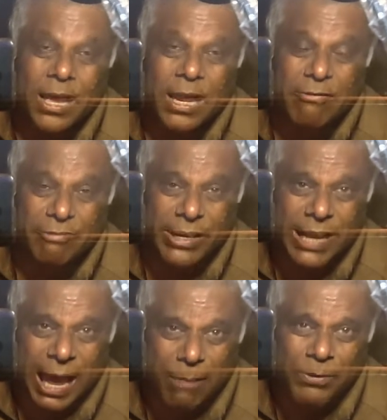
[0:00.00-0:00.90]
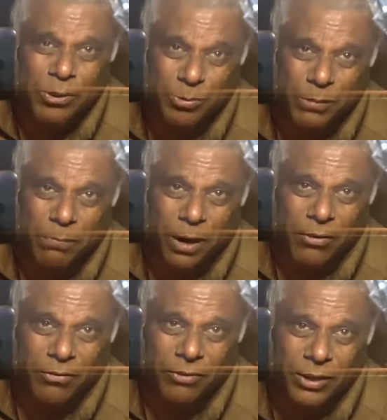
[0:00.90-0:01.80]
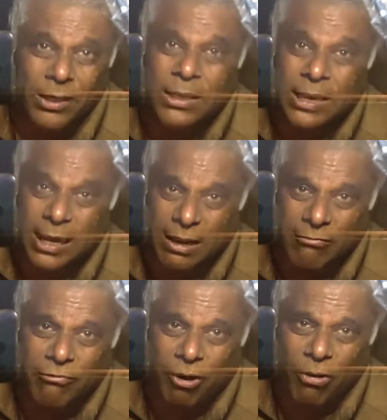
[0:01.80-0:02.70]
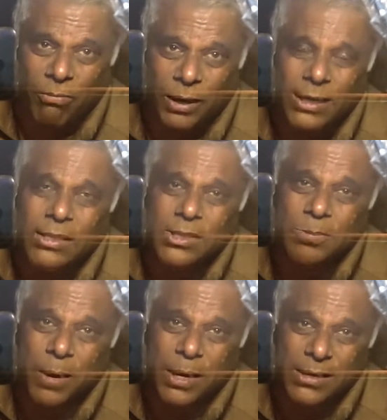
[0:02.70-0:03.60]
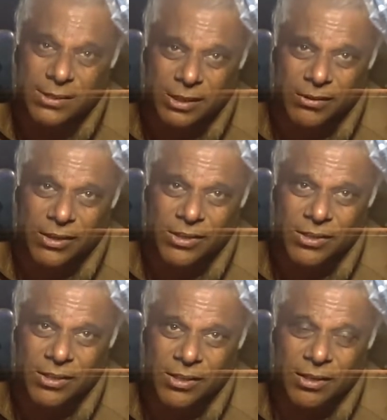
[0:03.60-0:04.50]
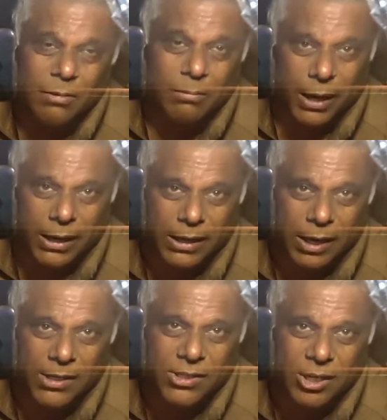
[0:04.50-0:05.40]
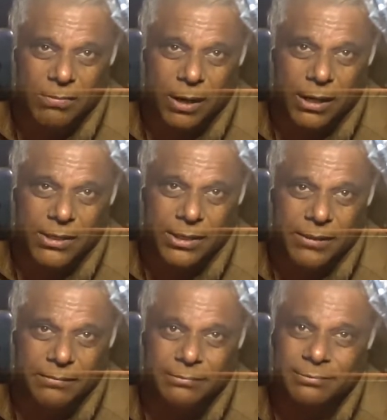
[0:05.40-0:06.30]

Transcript: and I'm very happy to be part of the Inform and Inspire series by Yardstick Marketing.